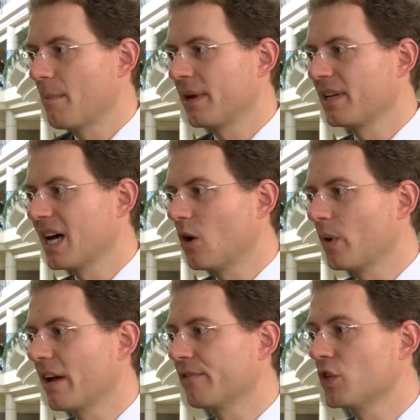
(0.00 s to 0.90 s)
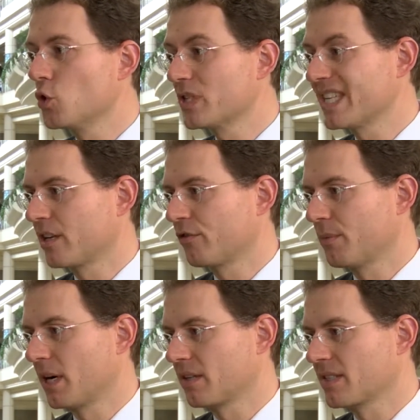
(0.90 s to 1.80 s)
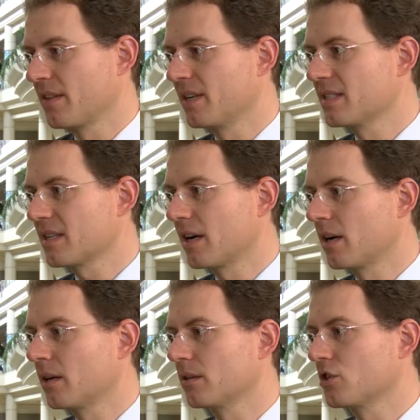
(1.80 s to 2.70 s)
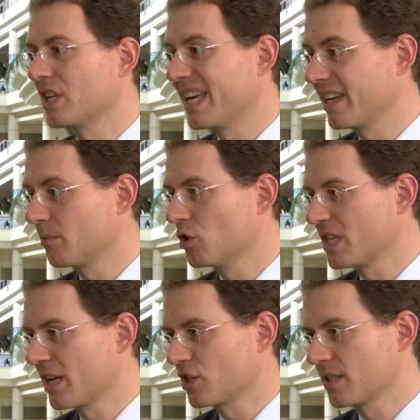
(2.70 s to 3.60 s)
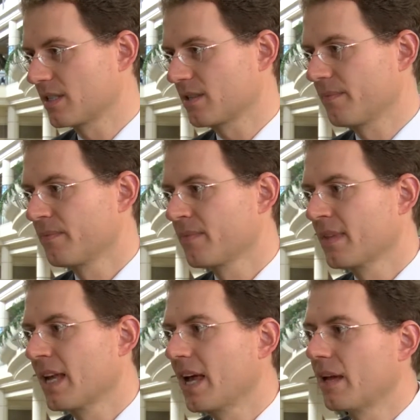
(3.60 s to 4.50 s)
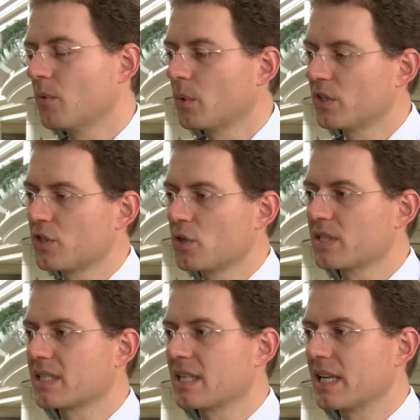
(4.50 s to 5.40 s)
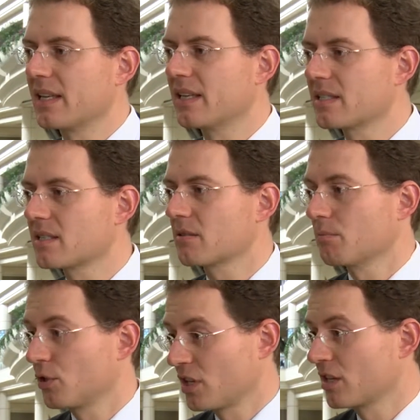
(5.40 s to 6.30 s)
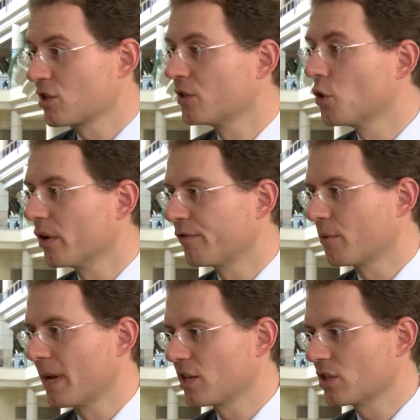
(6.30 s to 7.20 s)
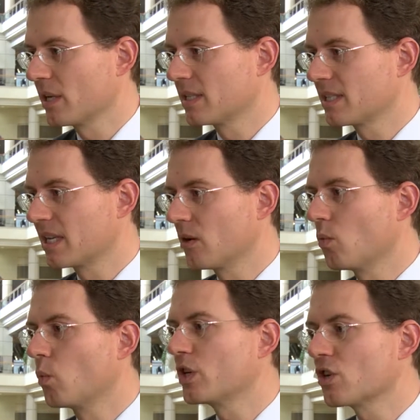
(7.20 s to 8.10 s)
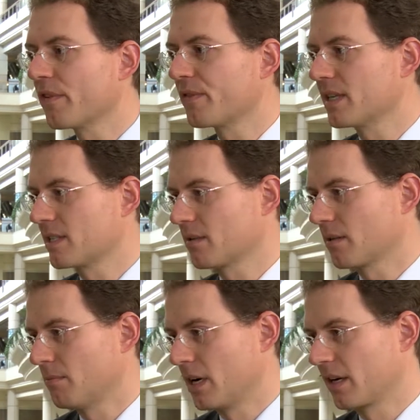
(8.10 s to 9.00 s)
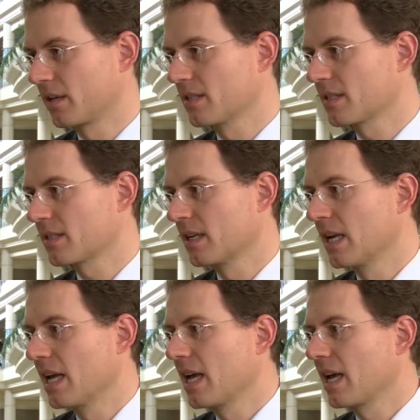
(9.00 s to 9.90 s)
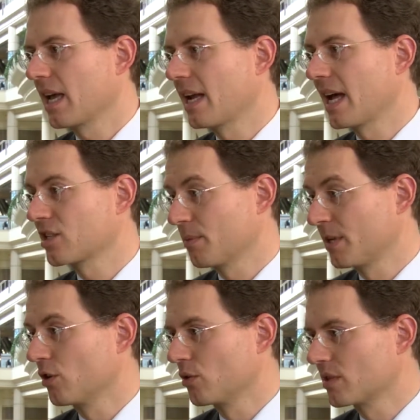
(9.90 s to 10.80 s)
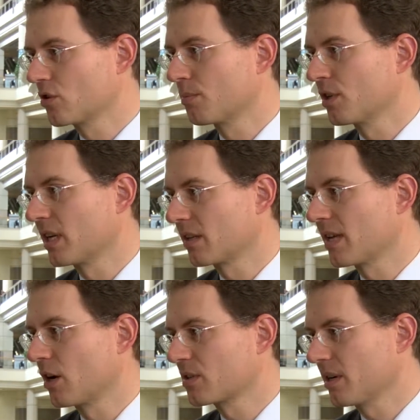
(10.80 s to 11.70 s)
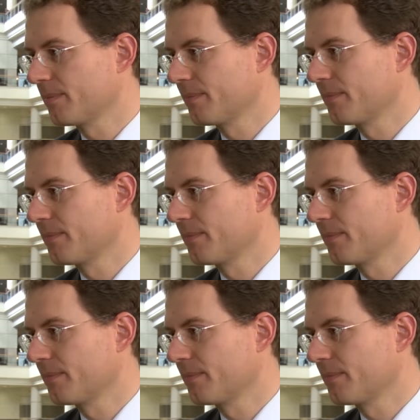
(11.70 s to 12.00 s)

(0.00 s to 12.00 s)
But now we have a new set of markers, and these are genetic mutations. And we want to use this potential new information and see which of these markers can actually be used to predict the outcome.